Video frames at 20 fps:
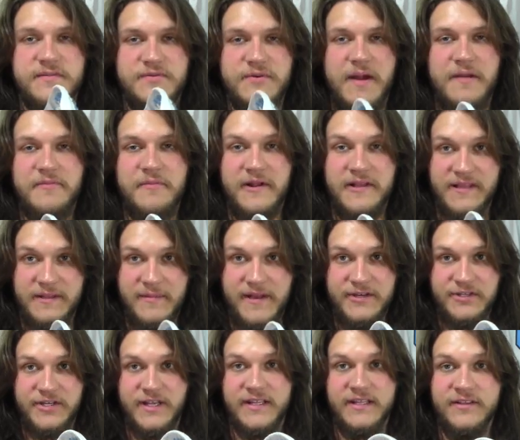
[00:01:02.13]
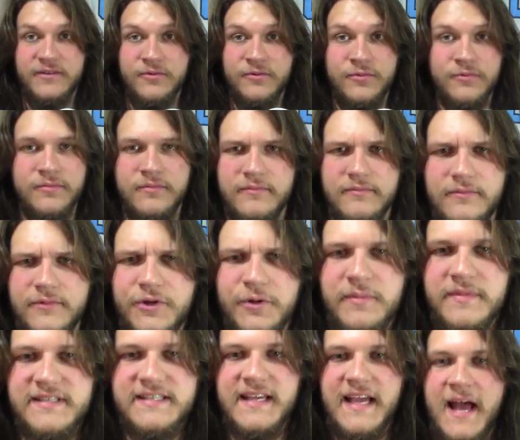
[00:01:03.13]
subscribed to Mainly Mesh yet, you're
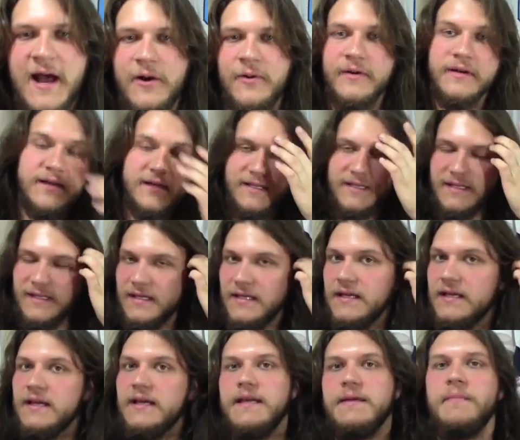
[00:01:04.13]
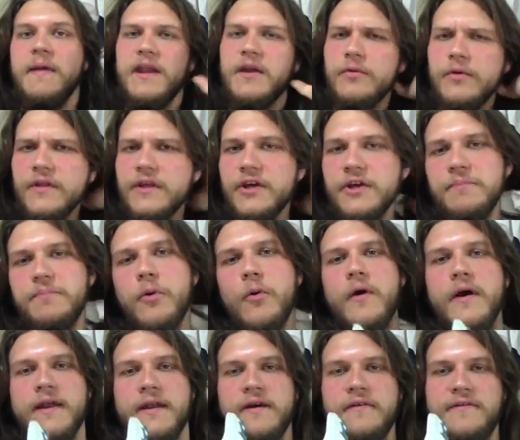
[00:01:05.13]
missing out. He made a really good
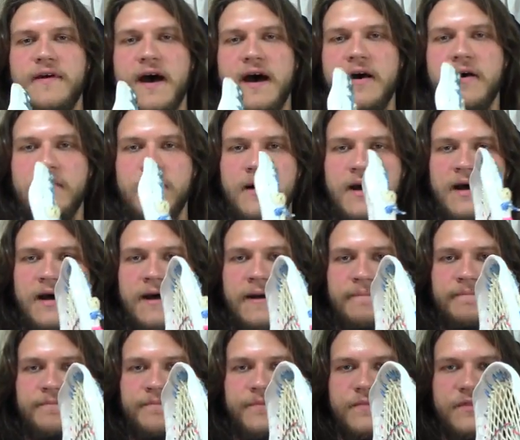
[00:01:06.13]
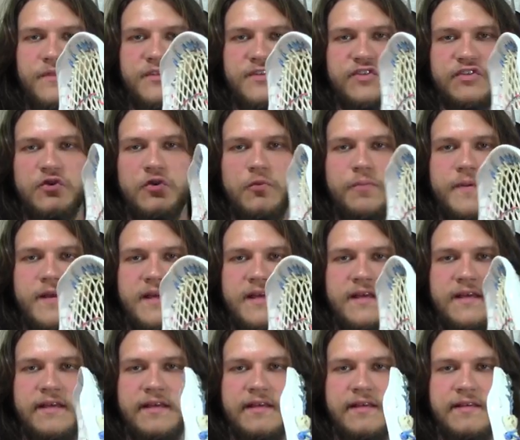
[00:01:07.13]
point of how the scoop
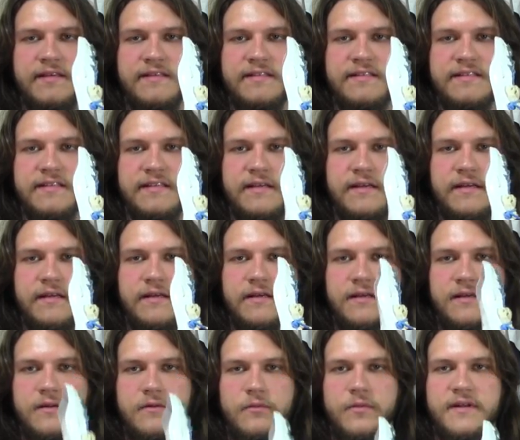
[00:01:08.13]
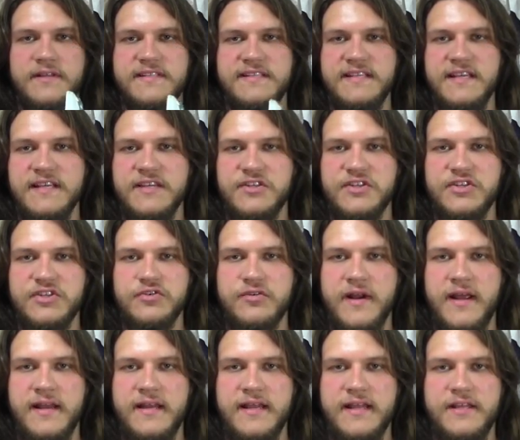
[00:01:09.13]
is, when it's sitting
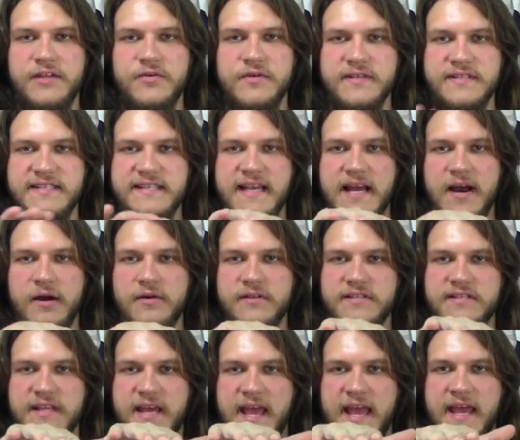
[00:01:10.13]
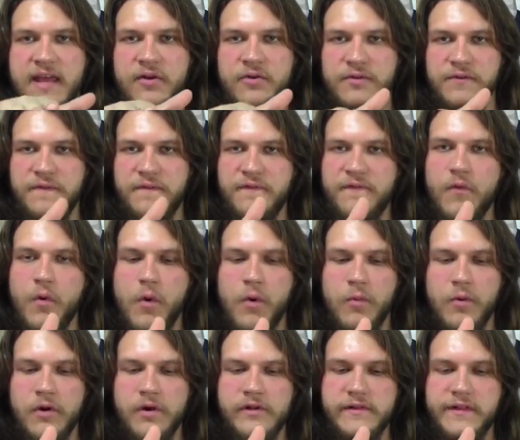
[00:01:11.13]
straight, you can see how it's angled
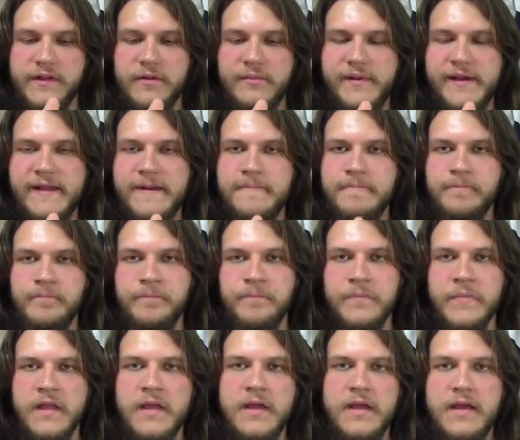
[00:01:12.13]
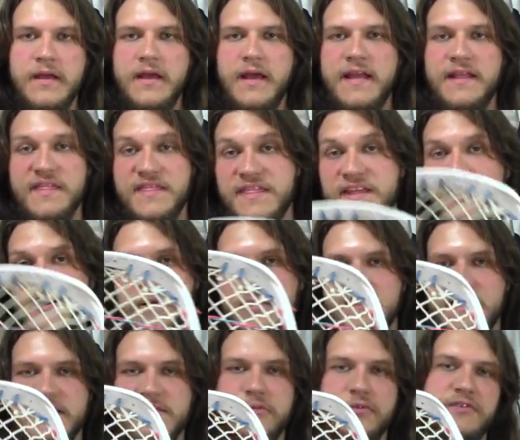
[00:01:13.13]
forward a little bit. In theory,
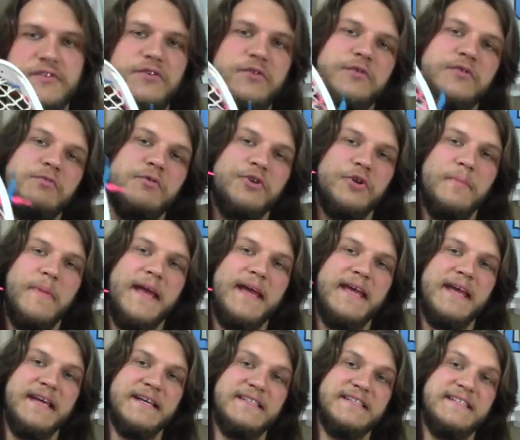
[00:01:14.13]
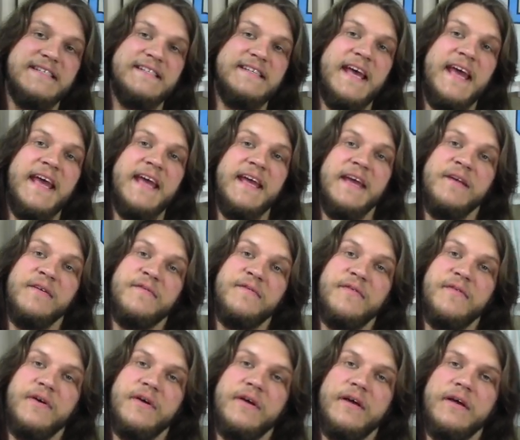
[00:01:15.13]
what that's supposed to do is when you're making a
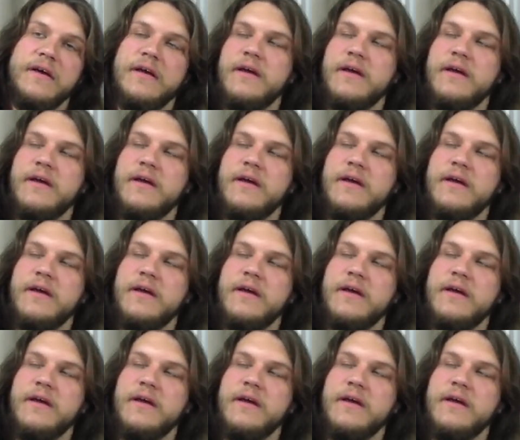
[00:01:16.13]
save,